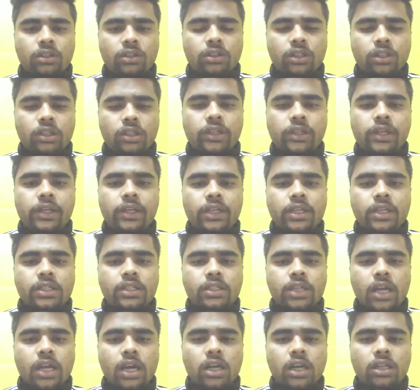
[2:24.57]
The DNA
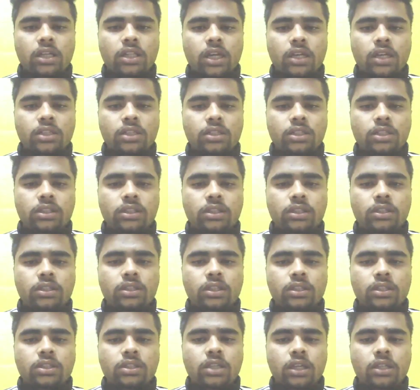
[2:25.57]
strand that
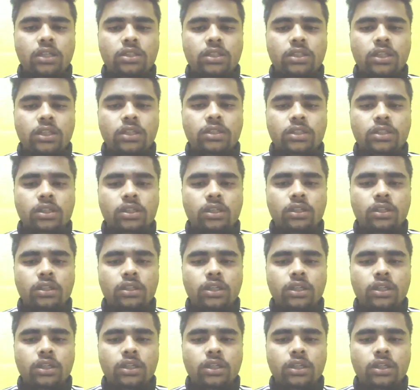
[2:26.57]
synthesizes